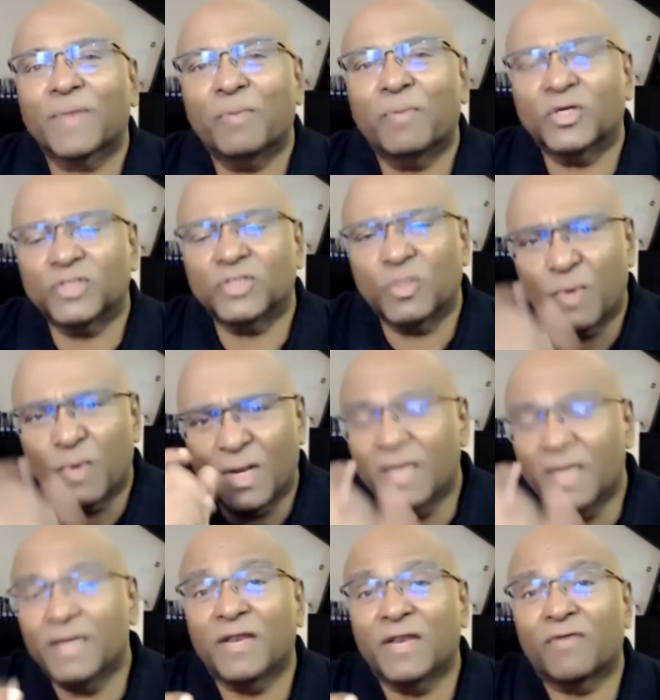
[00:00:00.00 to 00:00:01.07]
Because if we
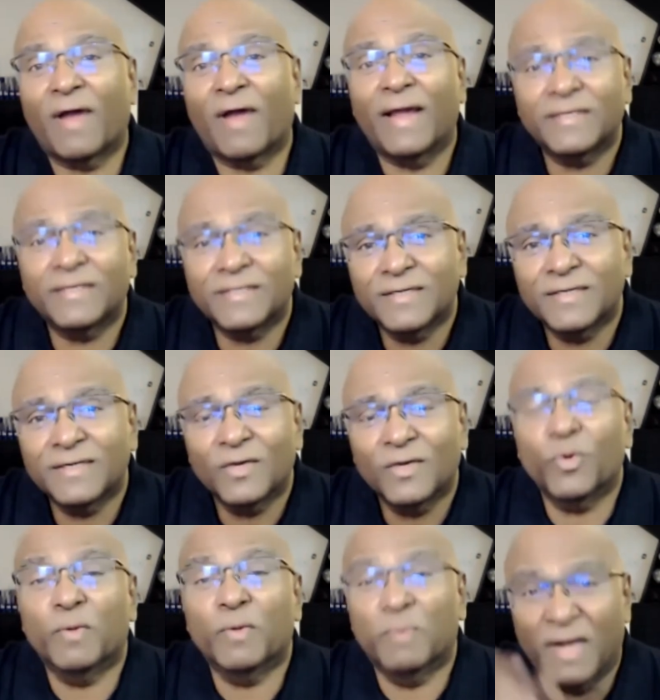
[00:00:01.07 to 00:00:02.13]
learn it right,
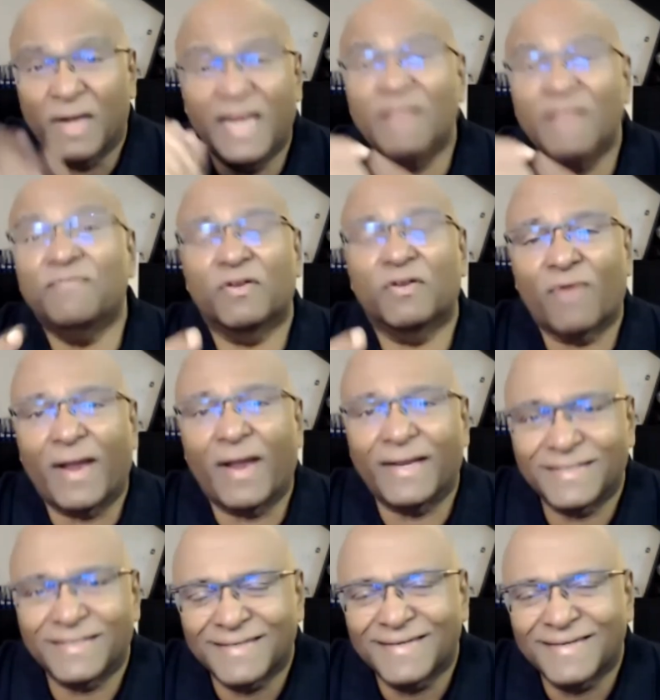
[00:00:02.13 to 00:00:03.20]
we will live it
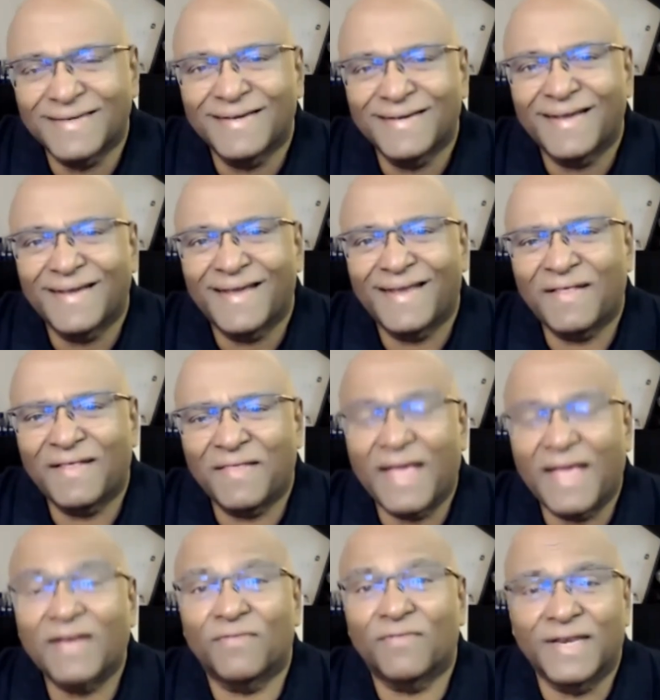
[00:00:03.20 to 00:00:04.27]
right. And at the
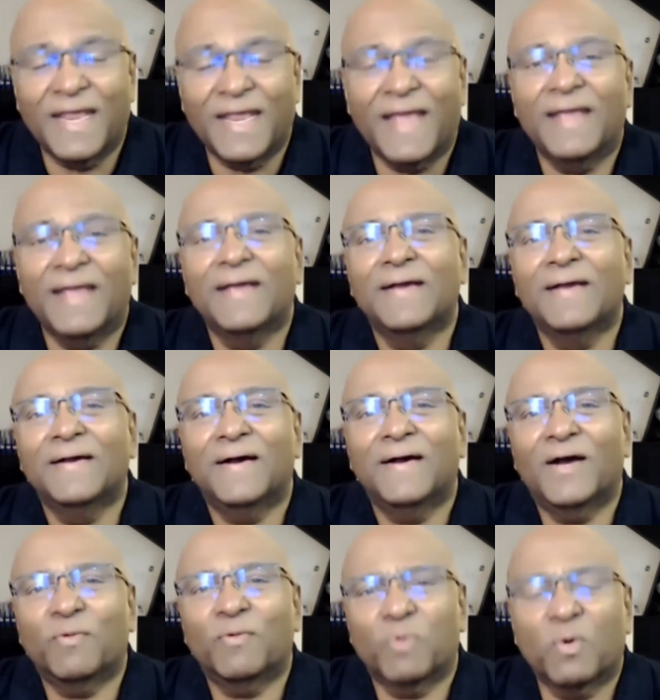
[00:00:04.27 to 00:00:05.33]
end of the day,
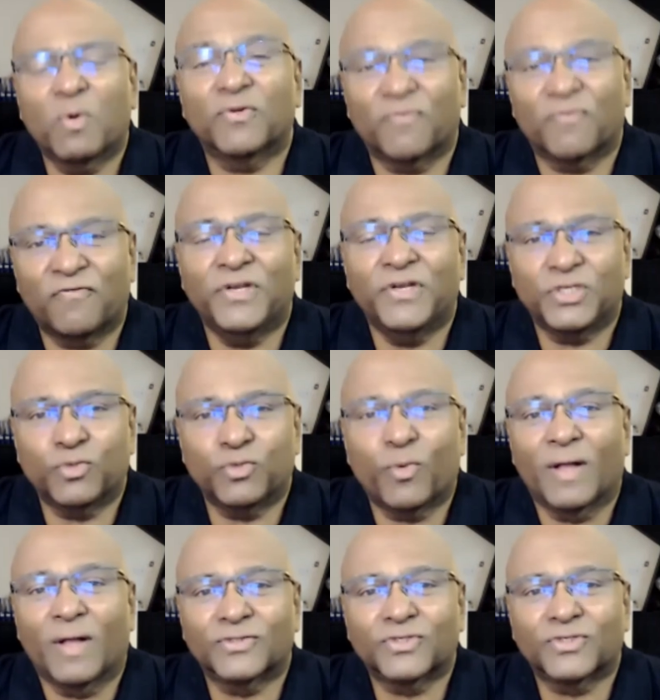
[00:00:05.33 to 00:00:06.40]
we to finish
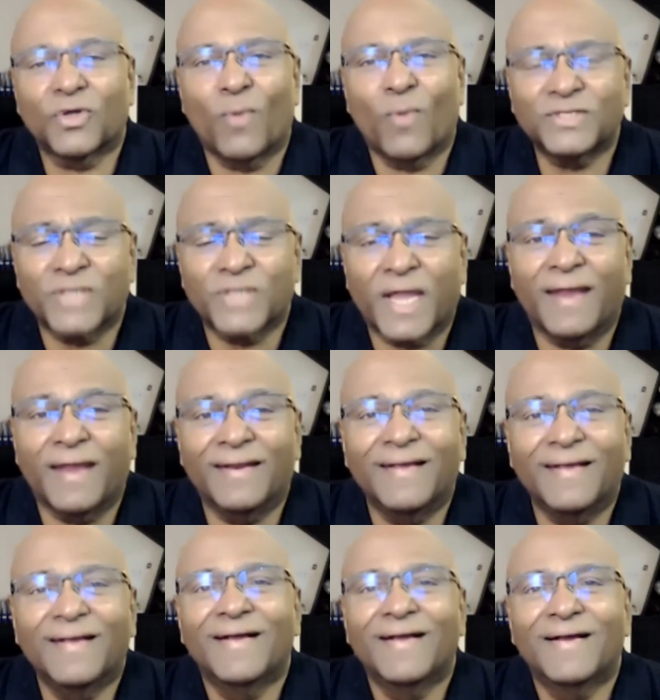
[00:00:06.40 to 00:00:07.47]
well. So once again,
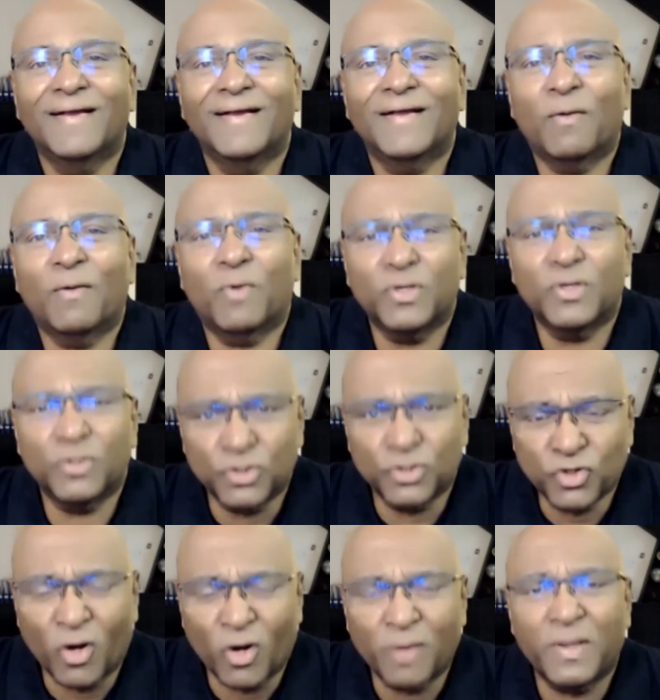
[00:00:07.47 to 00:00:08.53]
I want you to
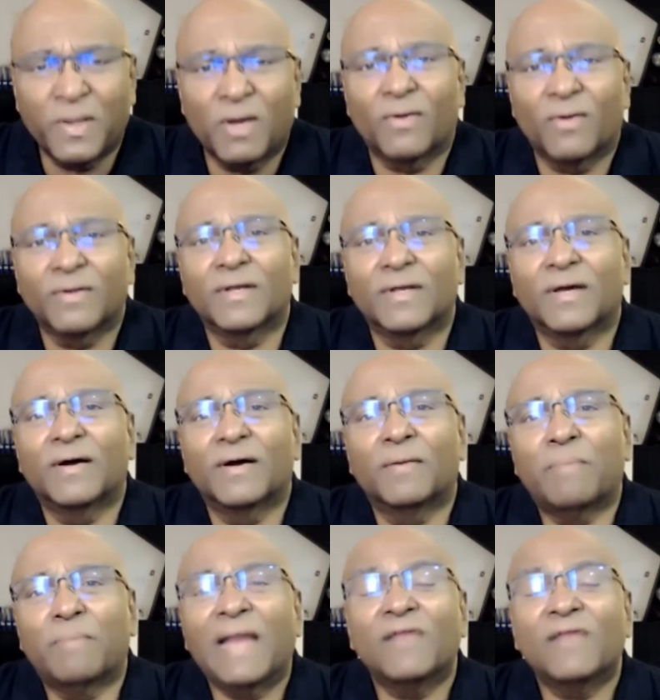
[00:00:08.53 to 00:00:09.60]
join me on
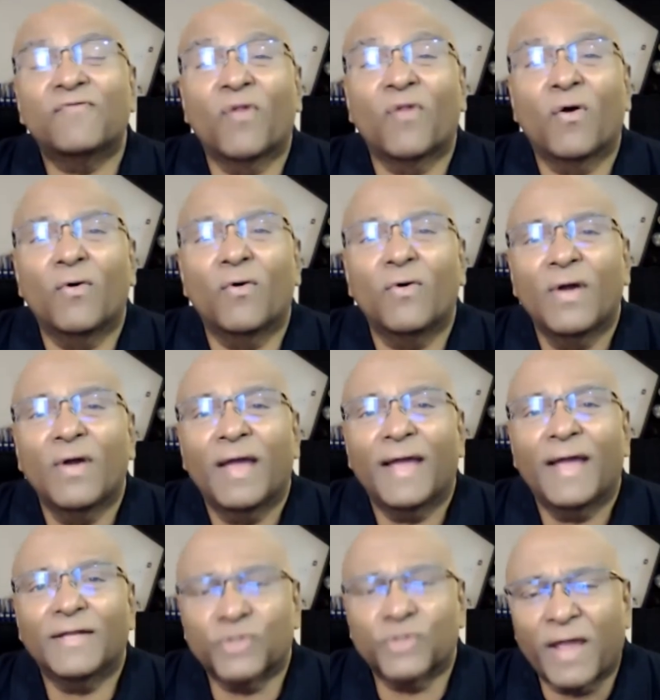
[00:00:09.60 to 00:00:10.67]
MindFLOW,
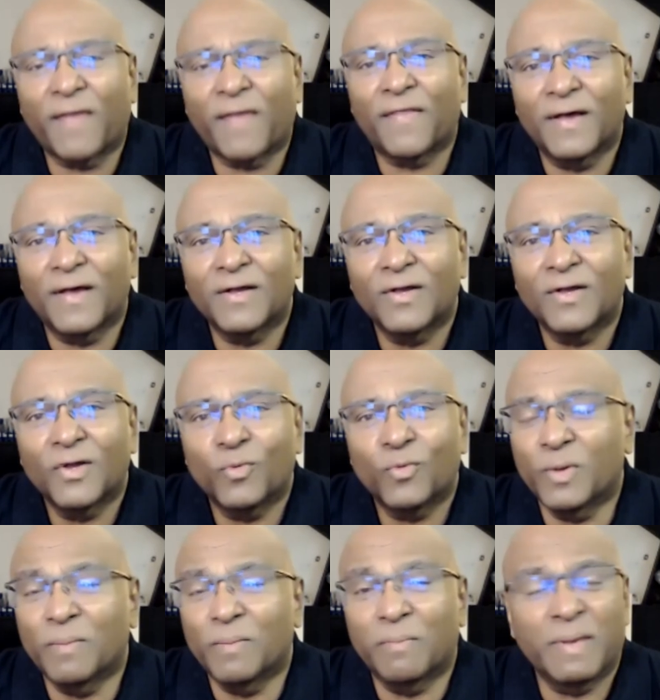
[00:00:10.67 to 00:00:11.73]
and together
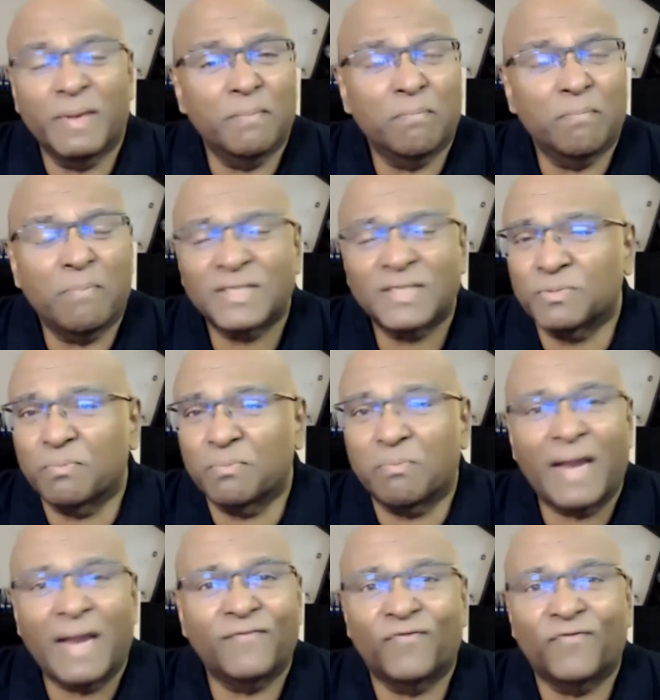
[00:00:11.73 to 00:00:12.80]
we'll be much
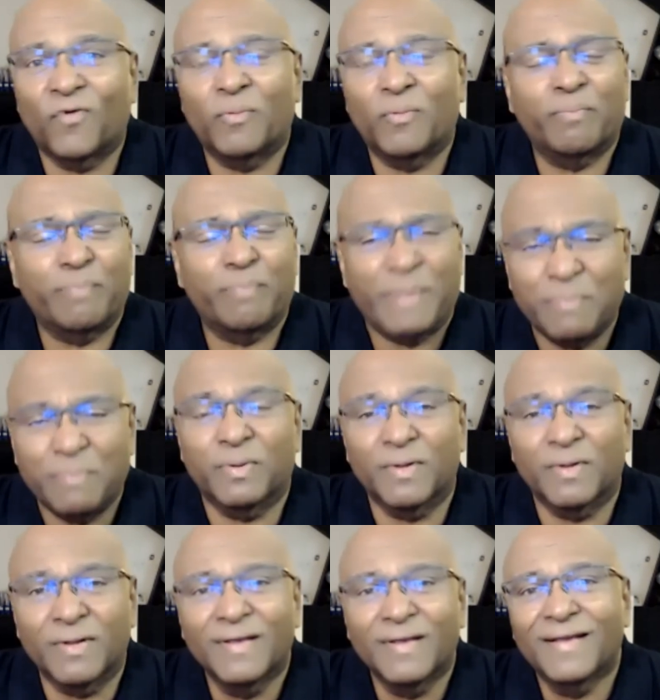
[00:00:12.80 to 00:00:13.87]
mindful
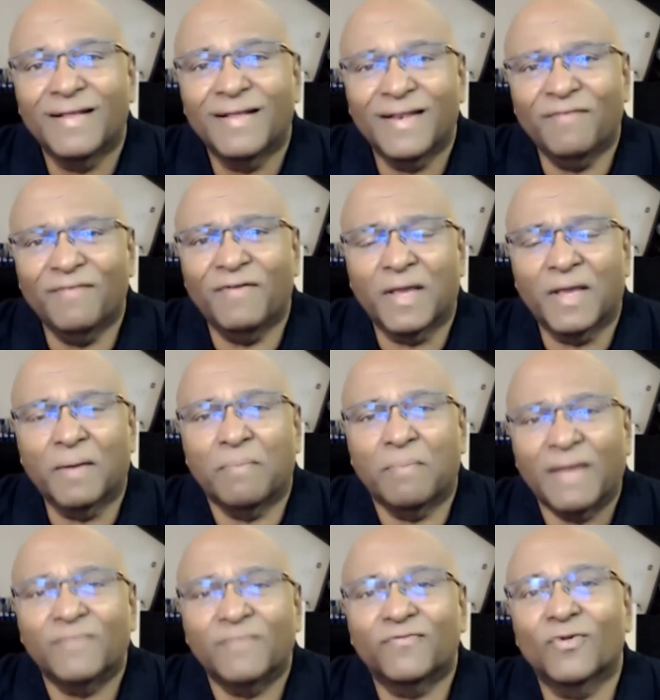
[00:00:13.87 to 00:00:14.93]
people living a
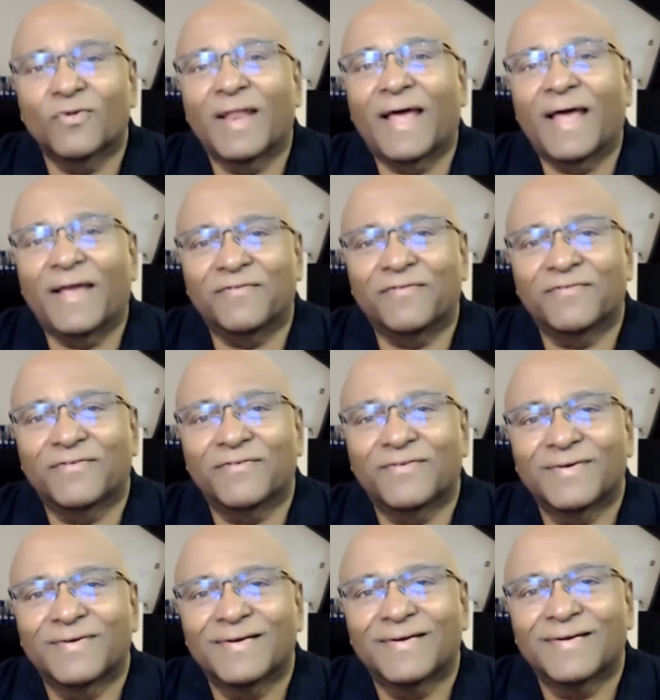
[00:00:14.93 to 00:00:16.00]
mindful life.
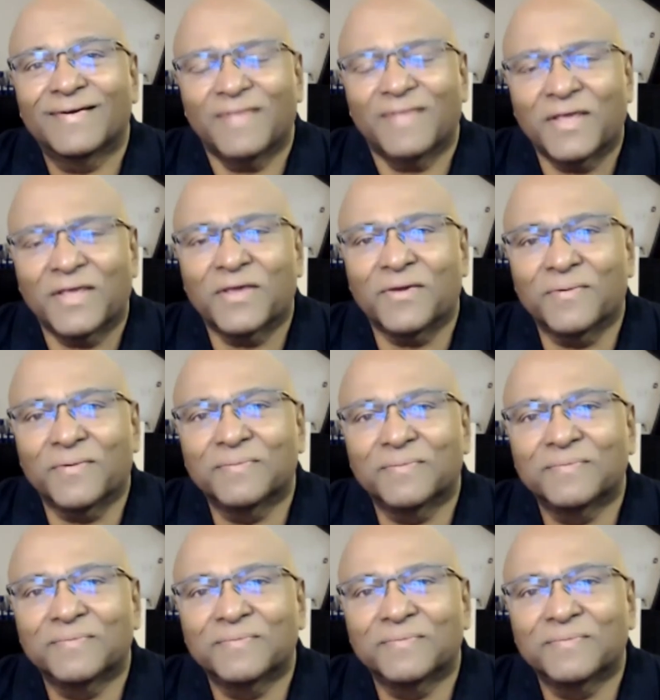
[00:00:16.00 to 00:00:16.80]
Thank you.